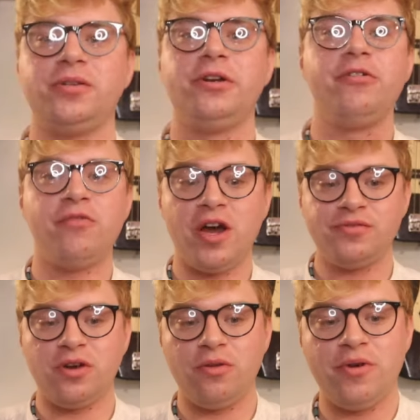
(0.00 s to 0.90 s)
groovy vibes
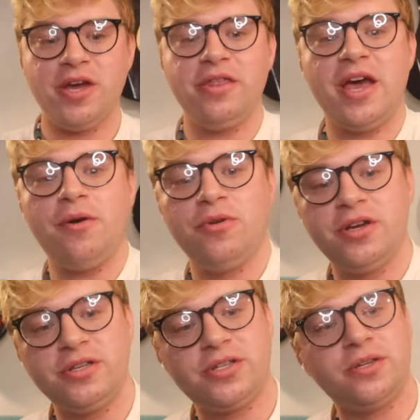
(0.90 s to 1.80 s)
all the way. That
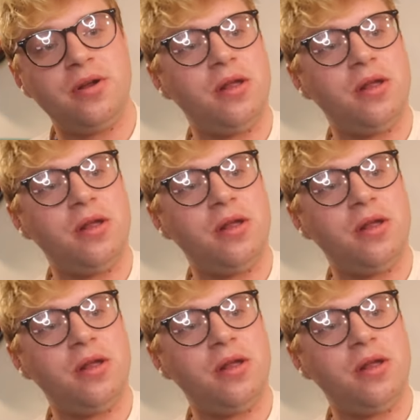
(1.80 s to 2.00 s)
was,